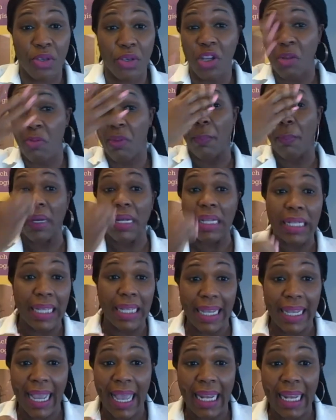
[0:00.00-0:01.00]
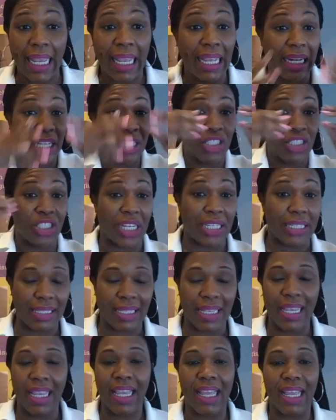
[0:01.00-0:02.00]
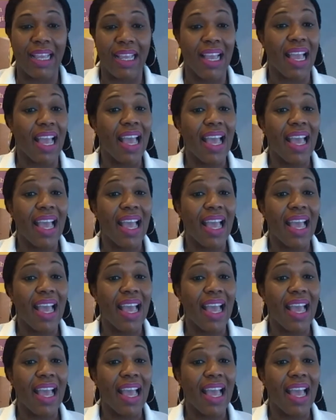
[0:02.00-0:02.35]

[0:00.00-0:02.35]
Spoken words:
you're going to be pulling at it and adjusting it,